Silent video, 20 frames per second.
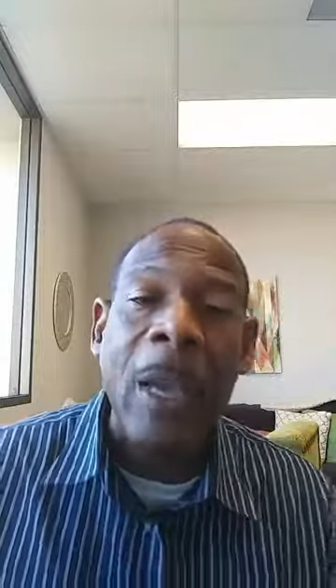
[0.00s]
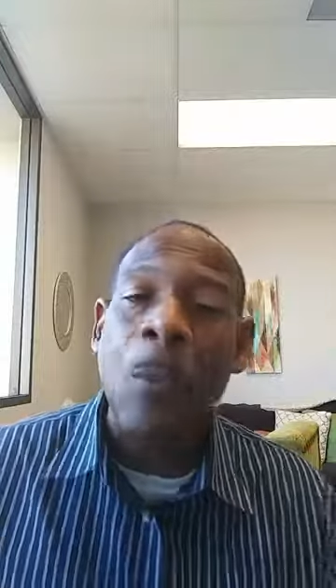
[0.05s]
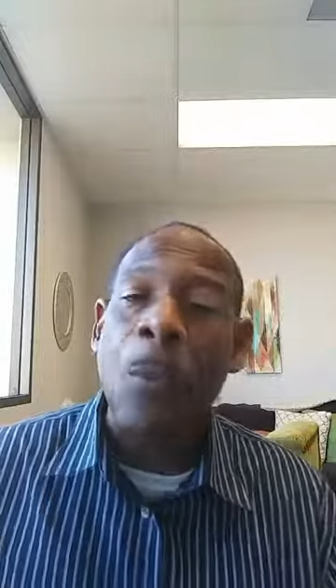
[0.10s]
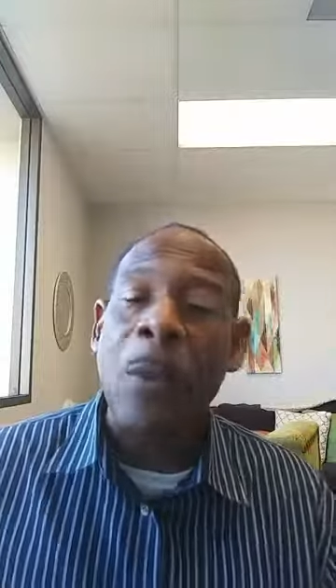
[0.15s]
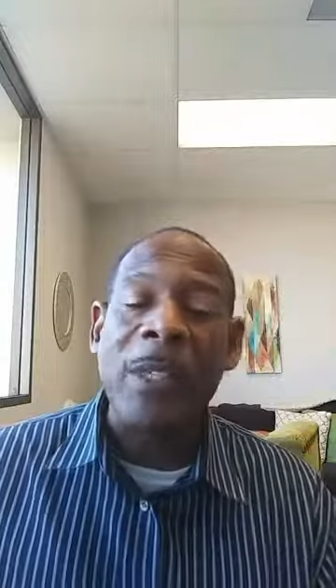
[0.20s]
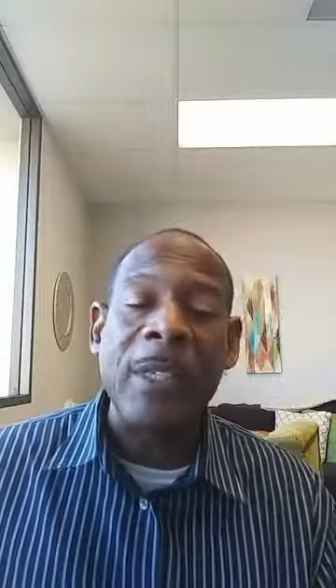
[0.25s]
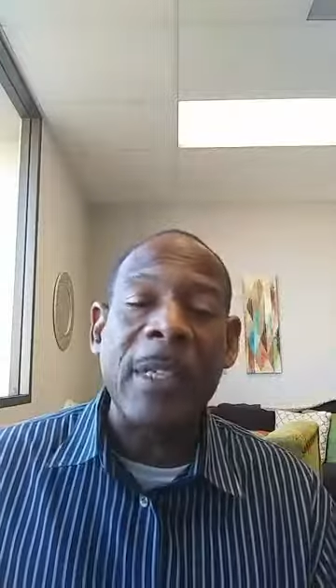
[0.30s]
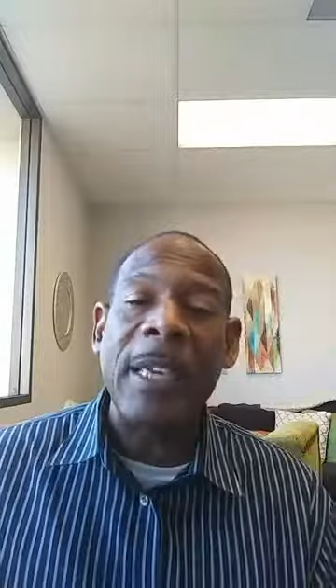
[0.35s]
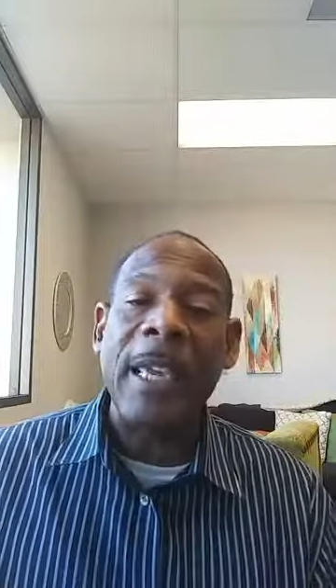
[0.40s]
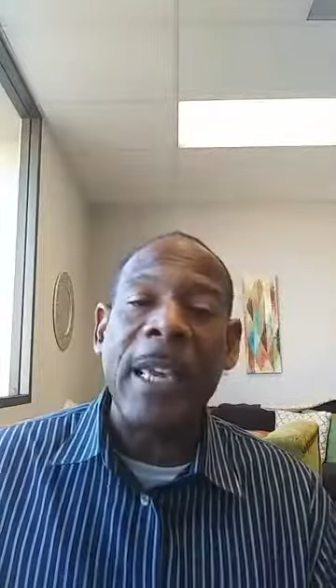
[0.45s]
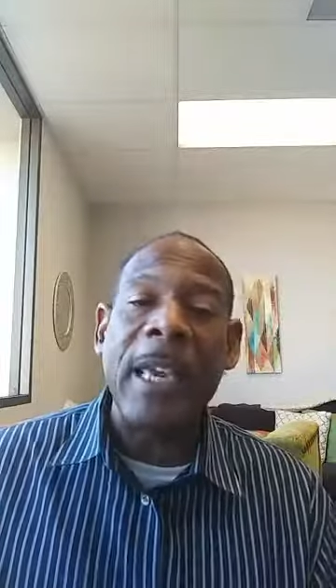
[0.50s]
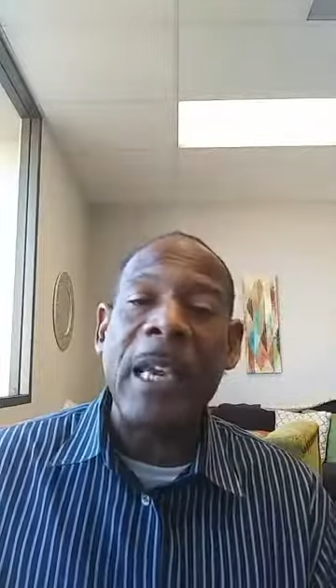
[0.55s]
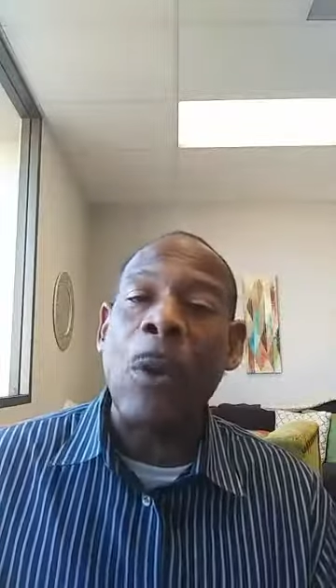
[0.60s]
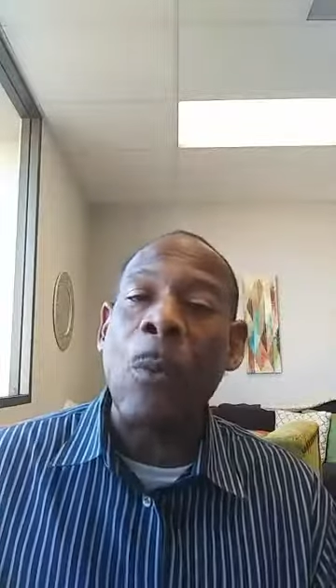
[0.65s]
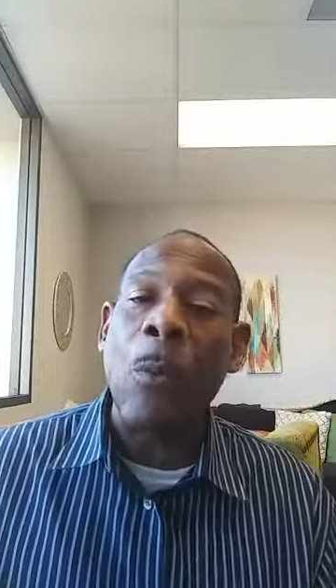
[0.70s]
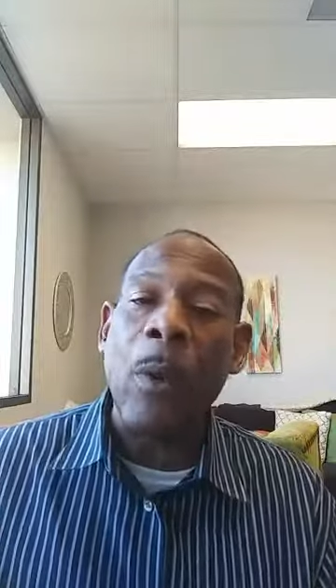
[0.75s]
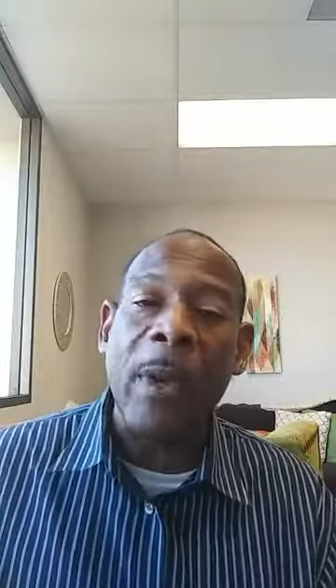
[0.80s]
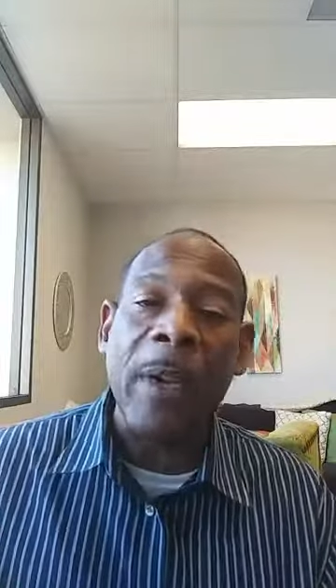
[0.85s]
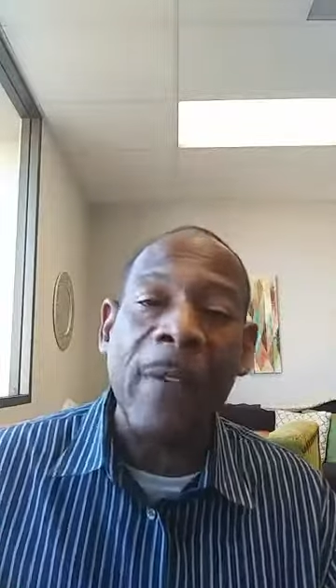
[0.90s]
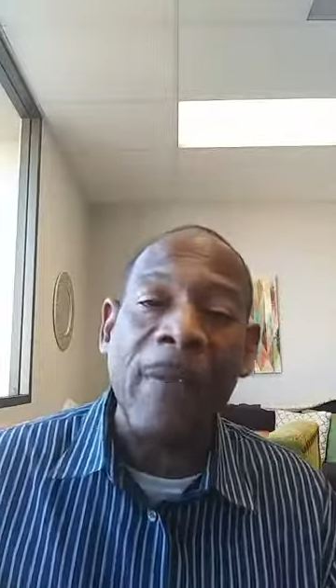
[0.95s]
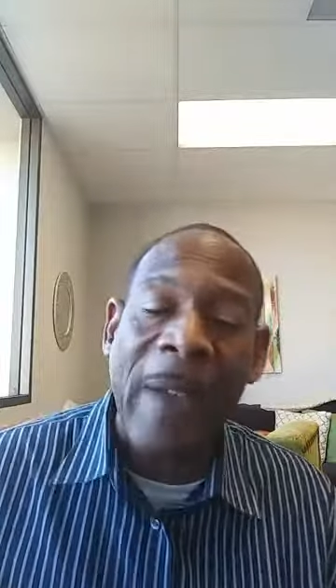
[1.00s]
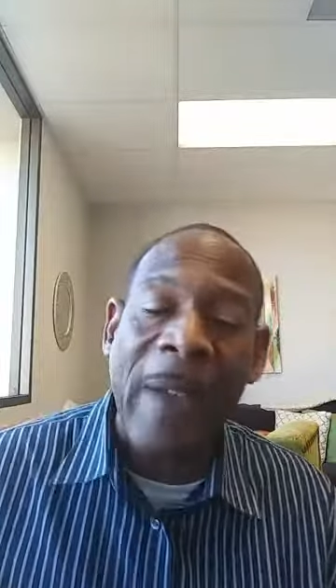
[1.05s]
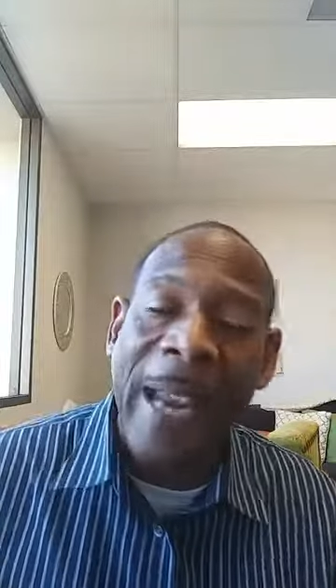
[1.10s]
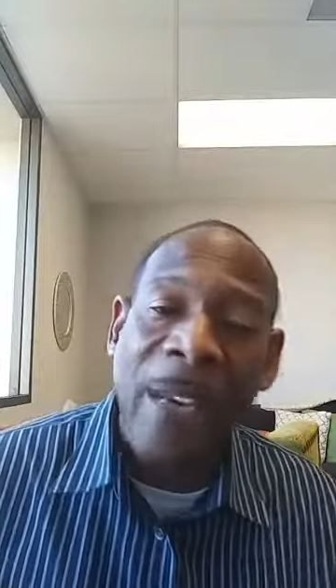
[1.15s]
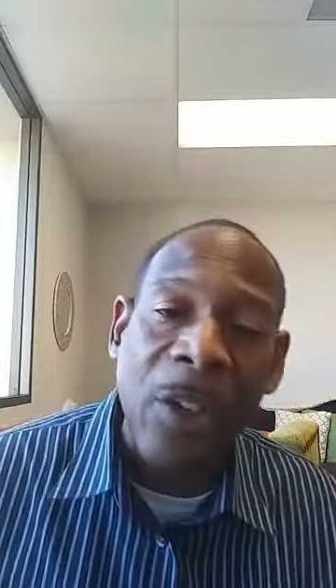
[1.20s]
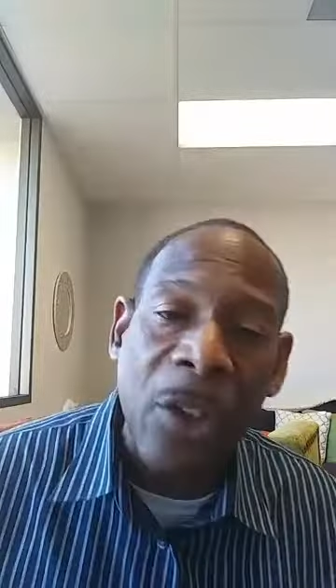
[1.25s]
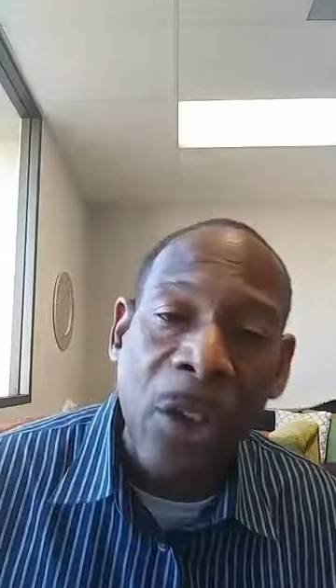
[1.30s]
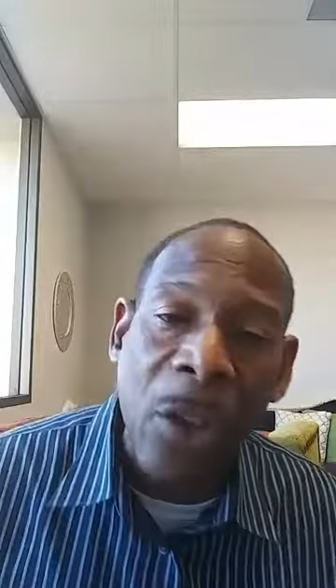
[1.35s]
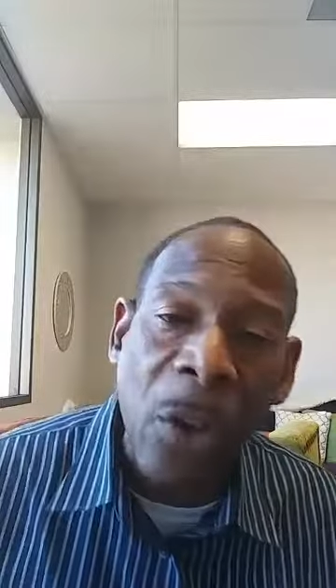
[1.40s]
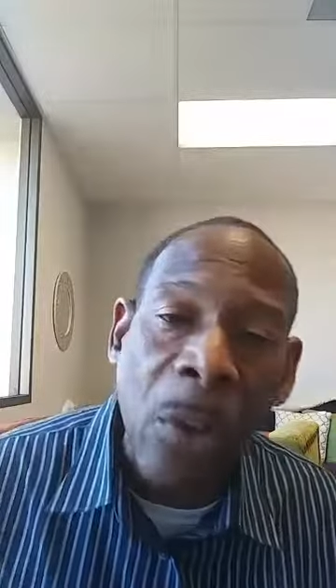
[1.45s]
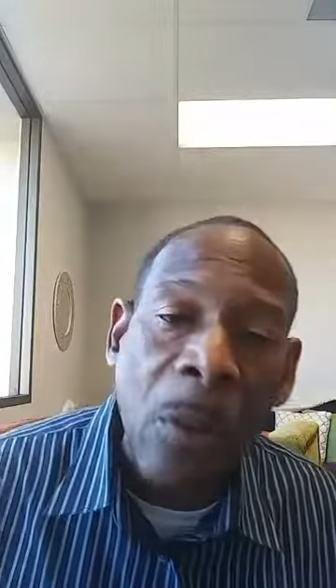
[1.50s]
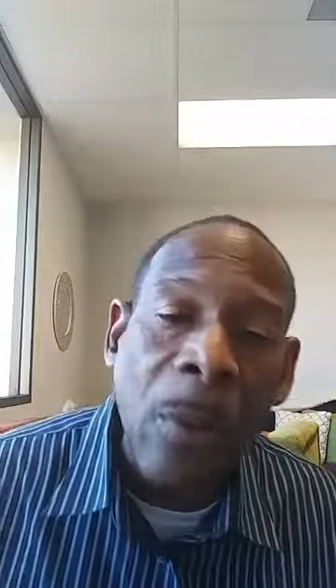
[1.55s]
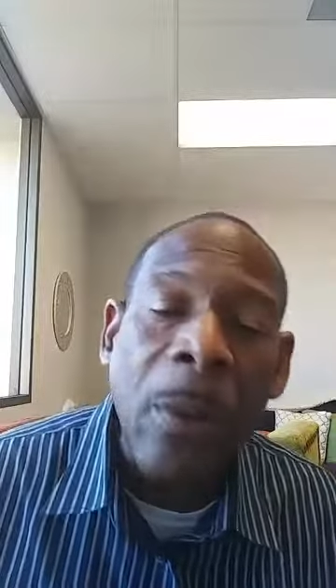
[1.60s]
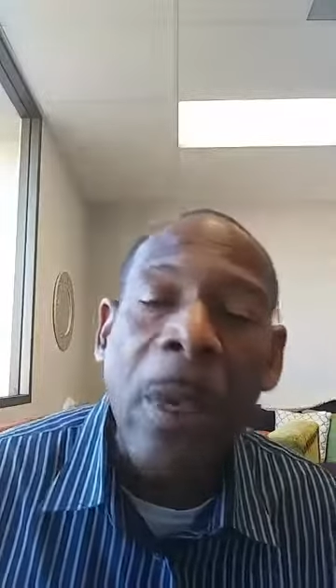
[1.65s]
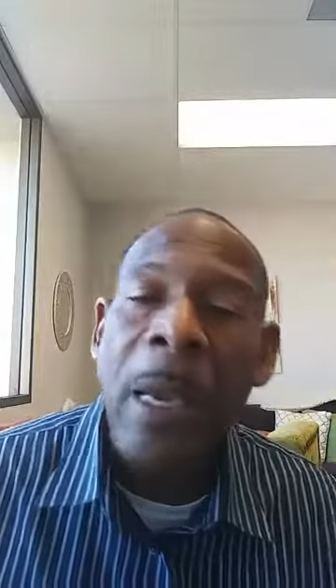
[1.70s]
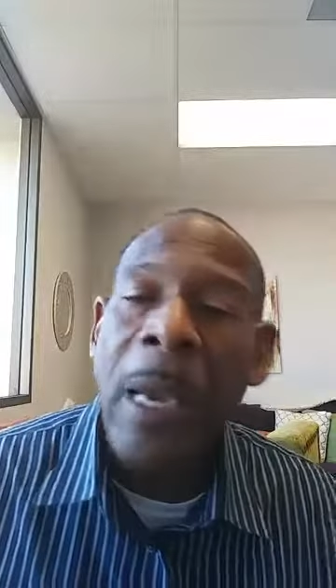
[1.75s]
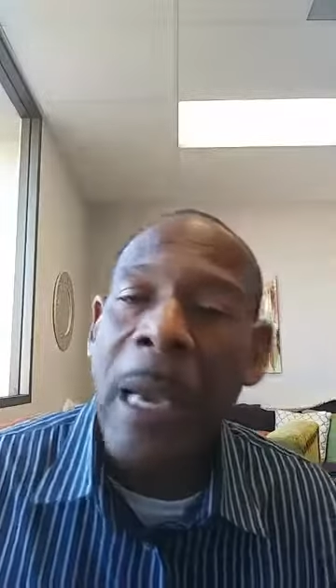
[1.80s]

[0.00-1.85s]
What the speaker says: once again, I want to invite you,